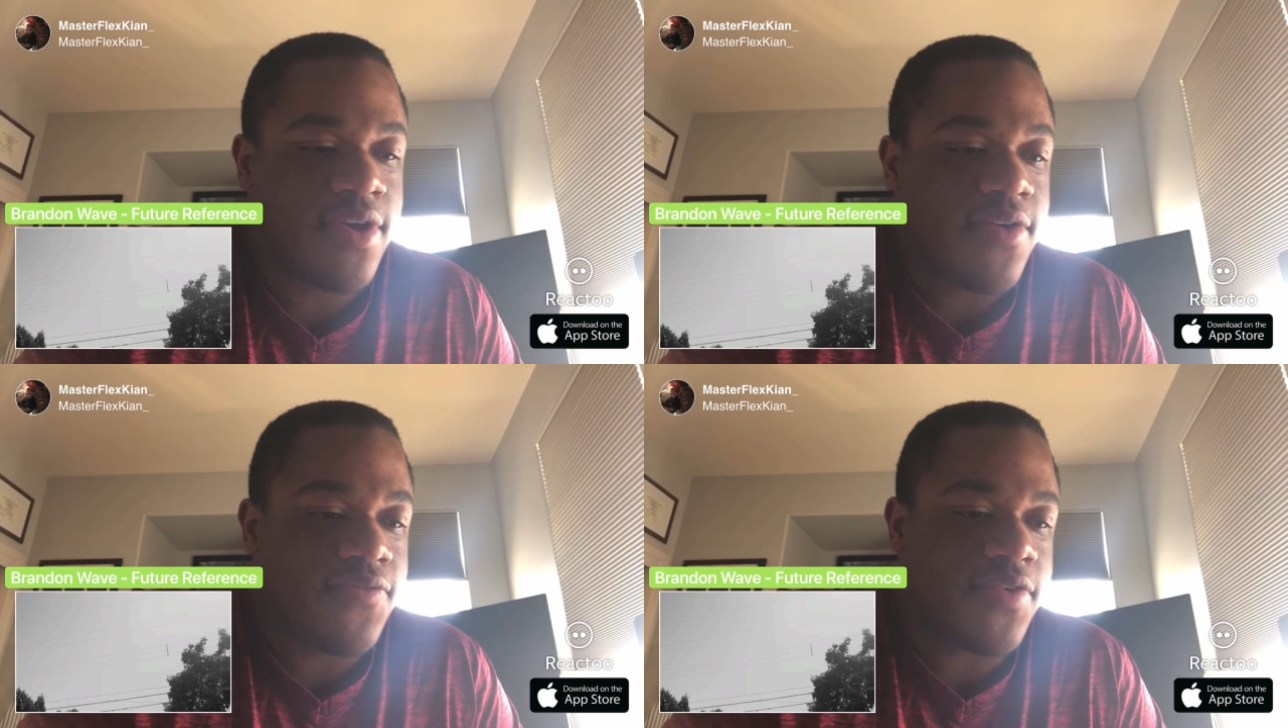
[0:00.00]

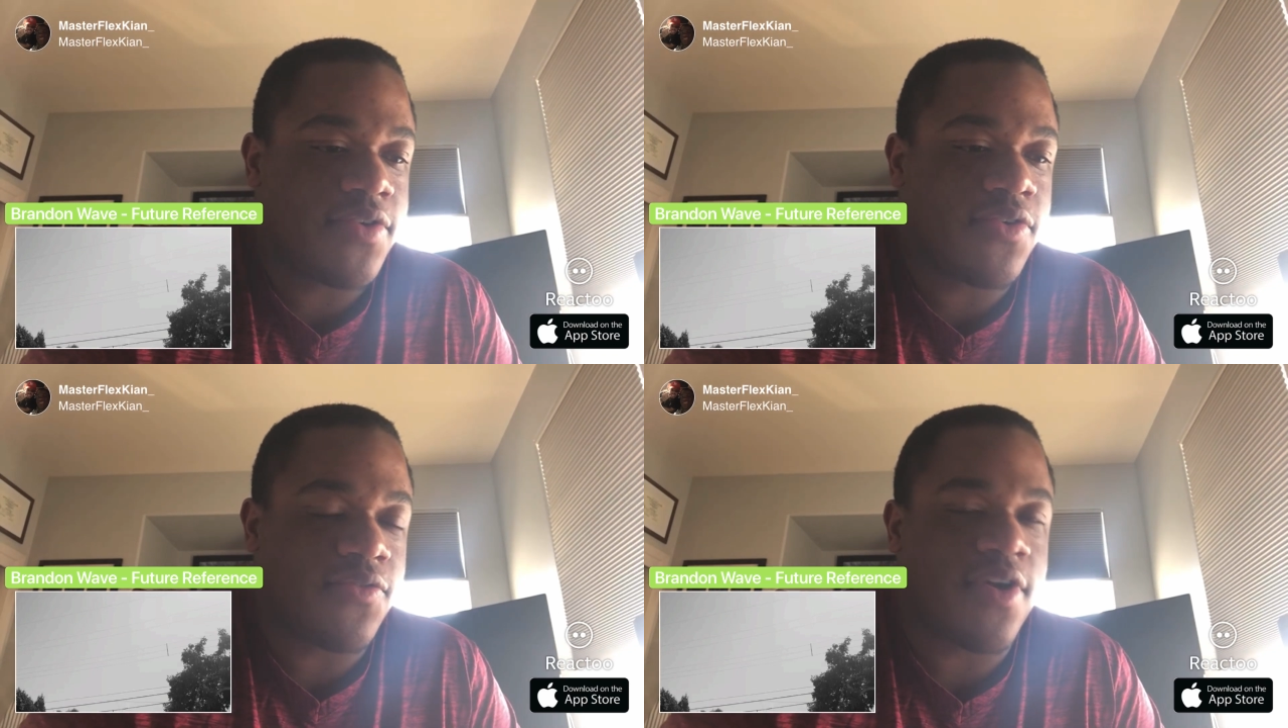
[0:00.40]

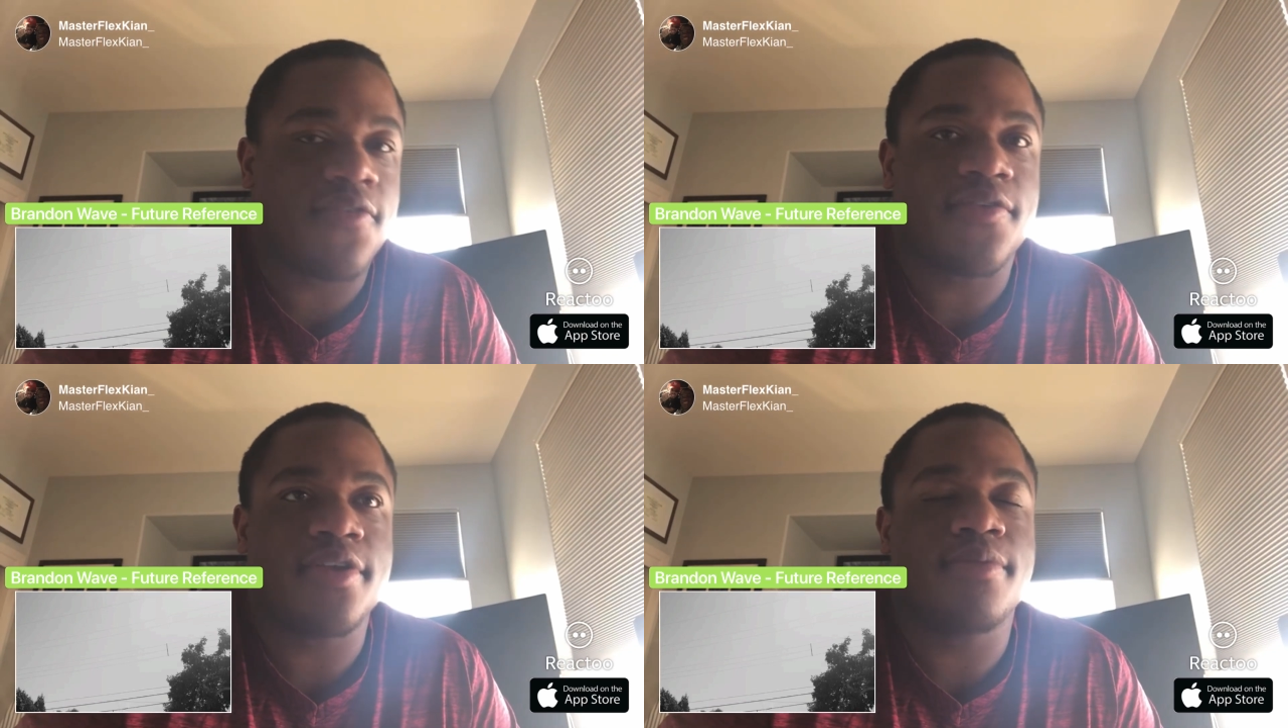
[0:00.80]
future
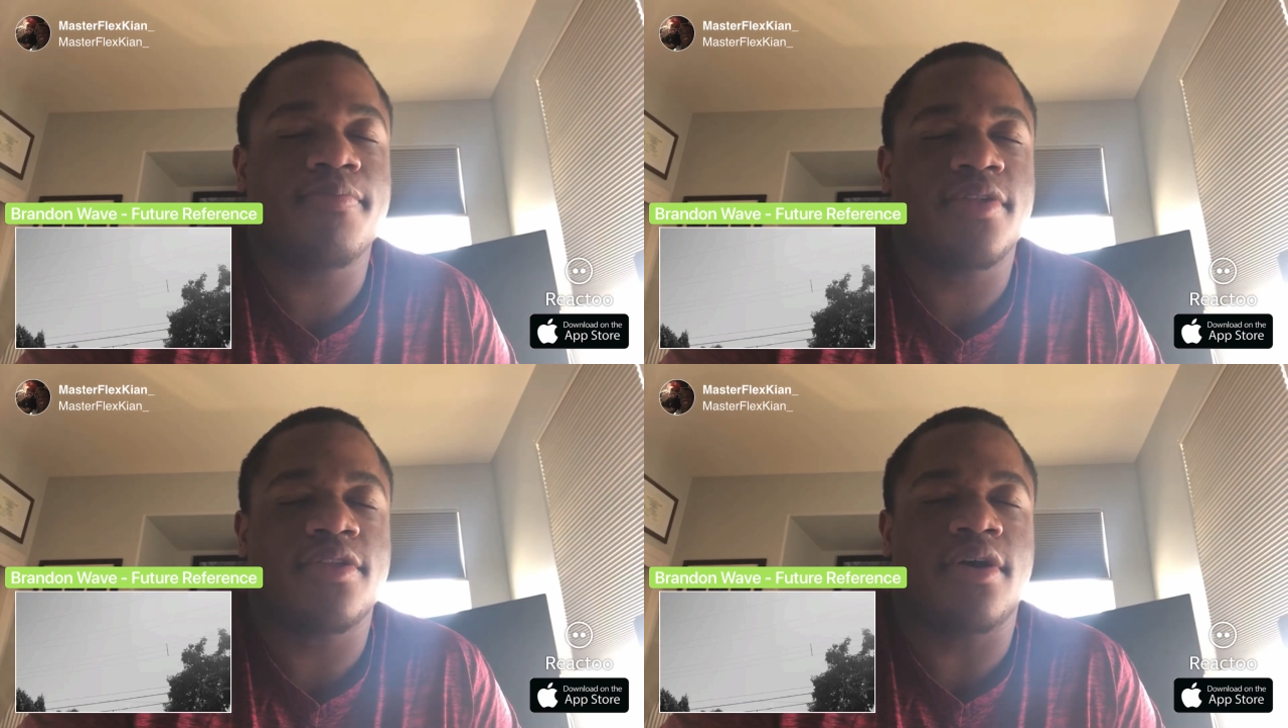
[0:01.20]
reference,
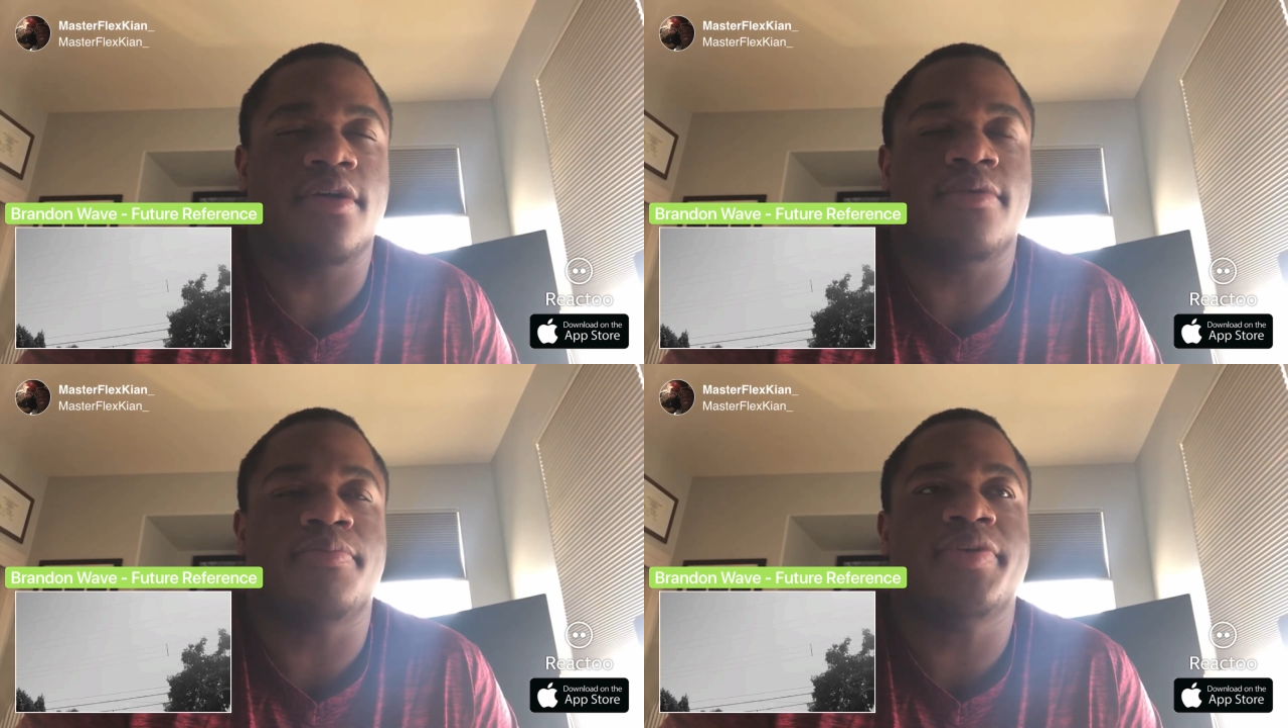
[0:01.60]

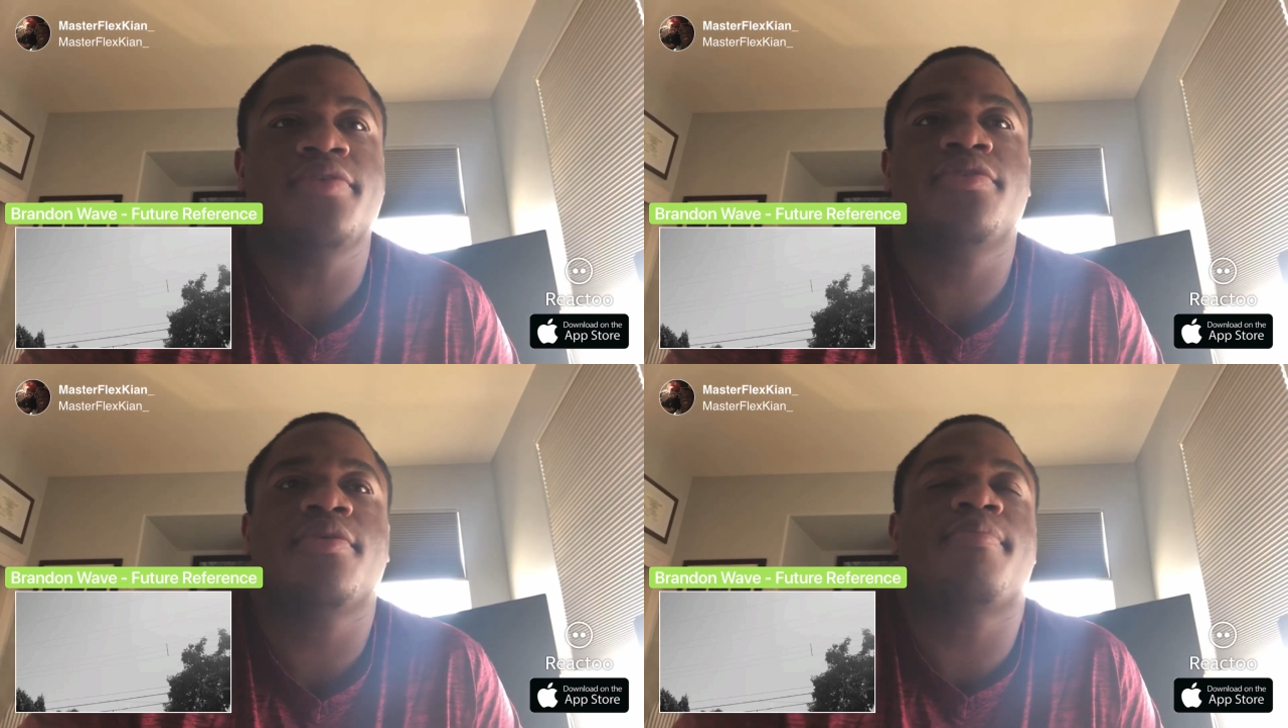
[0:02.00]

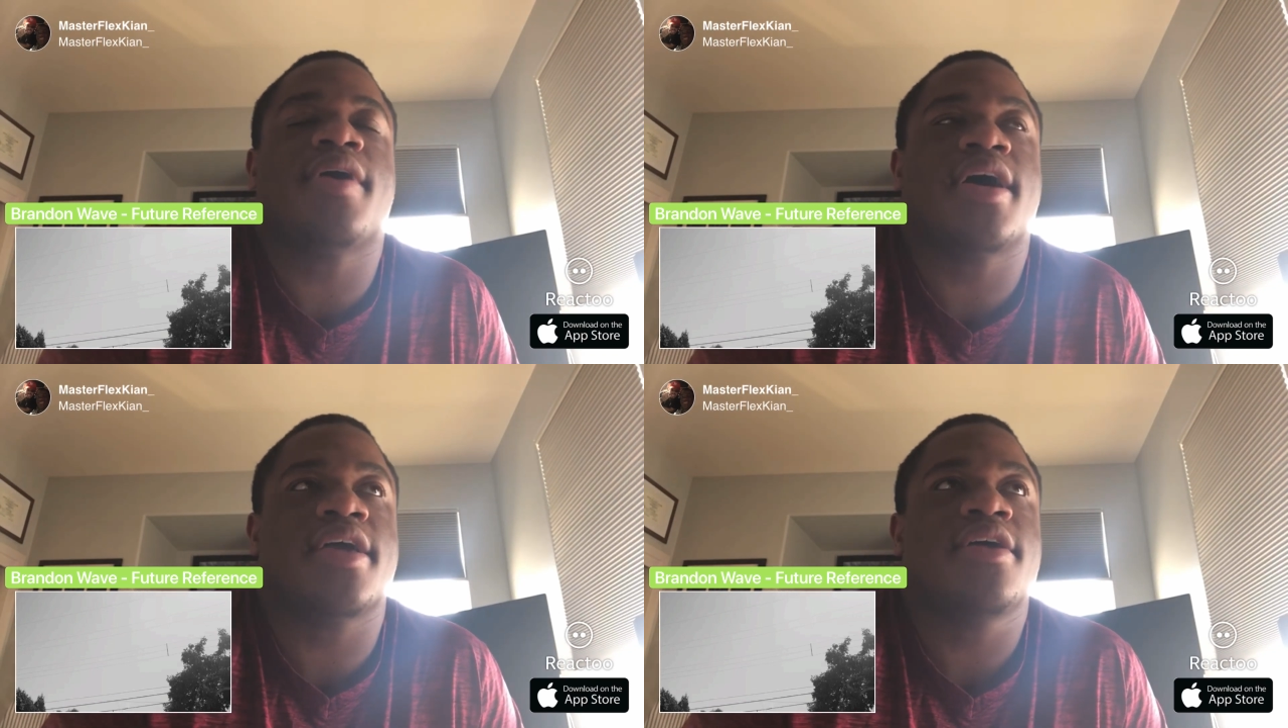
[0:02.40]
producer
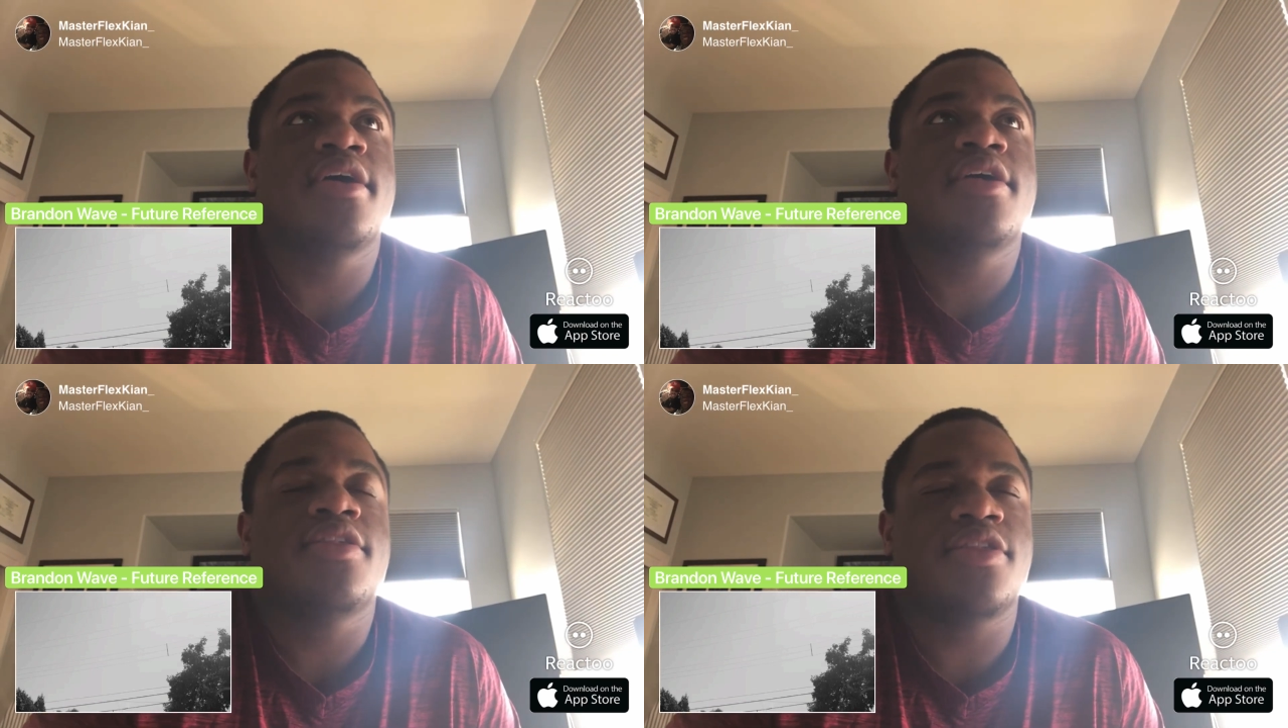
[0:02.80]
by
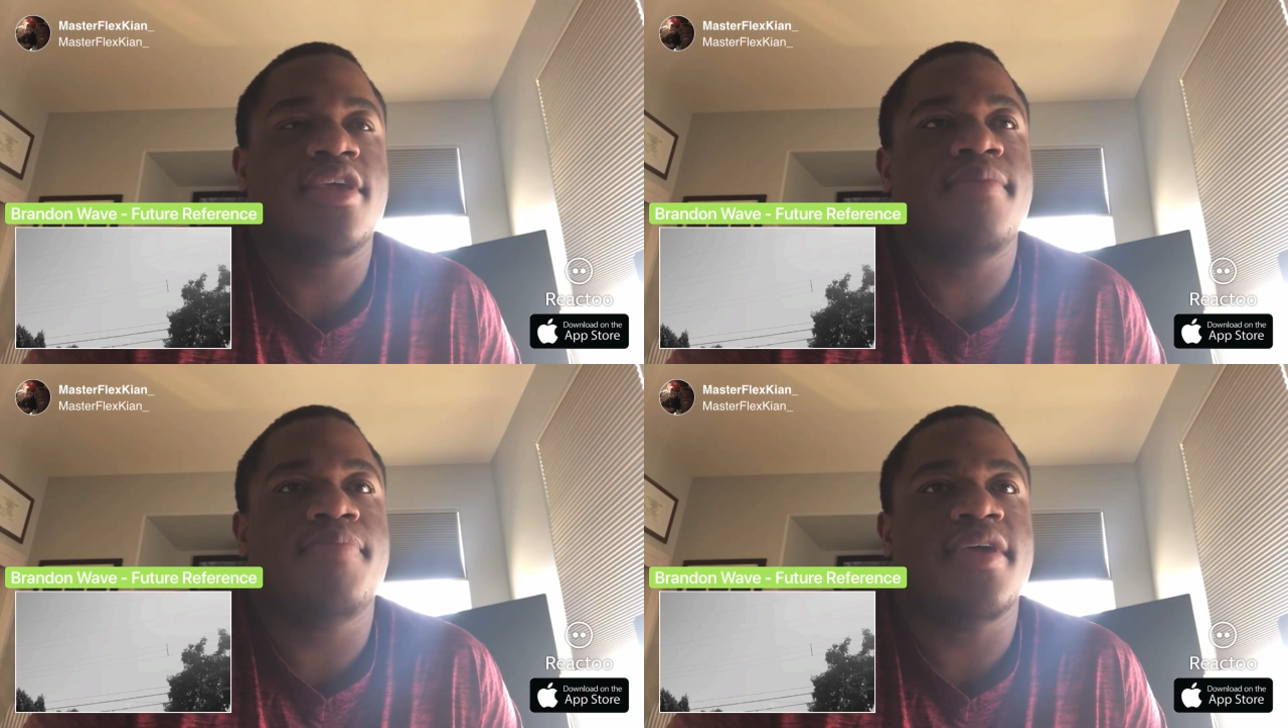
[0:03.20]

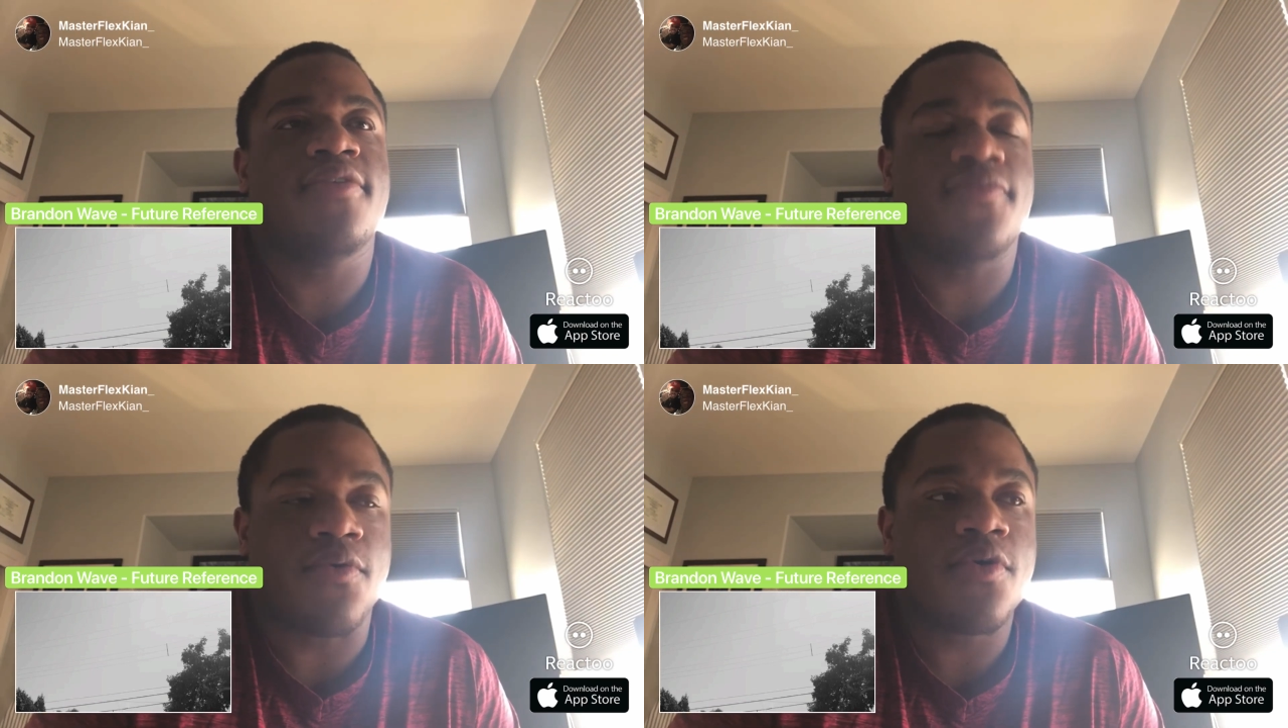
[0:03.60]

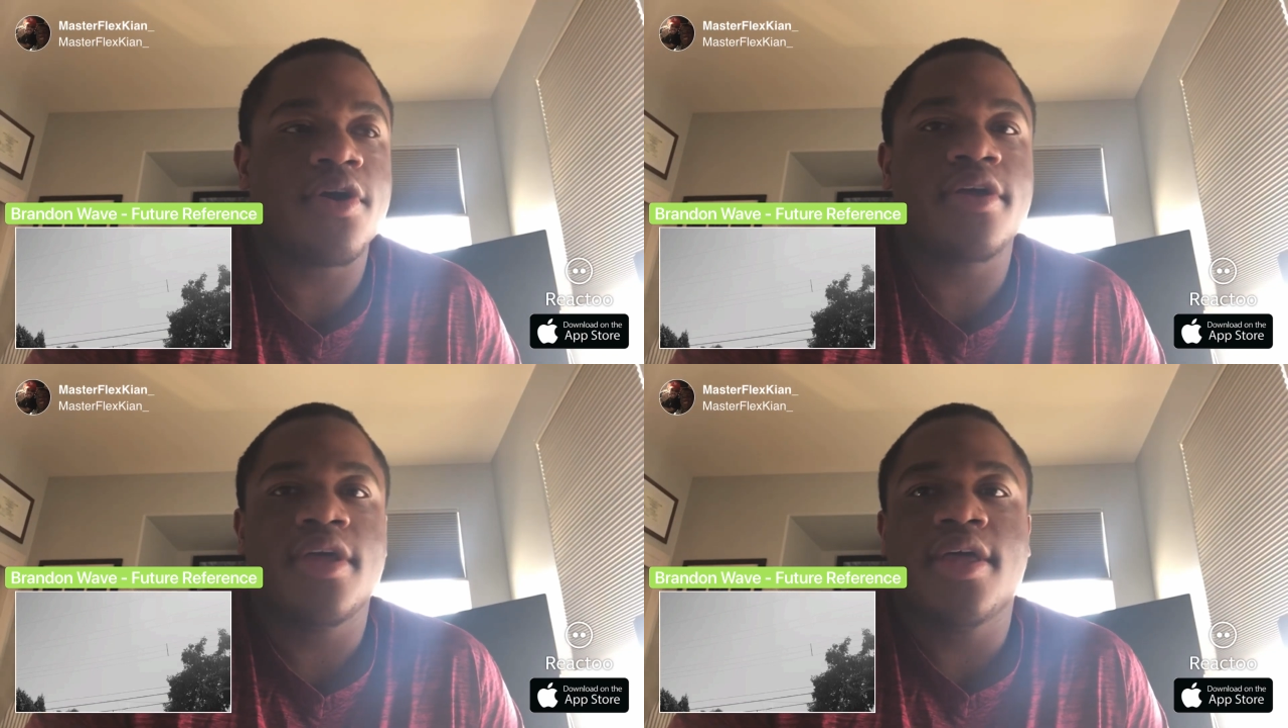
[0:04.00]
CP4.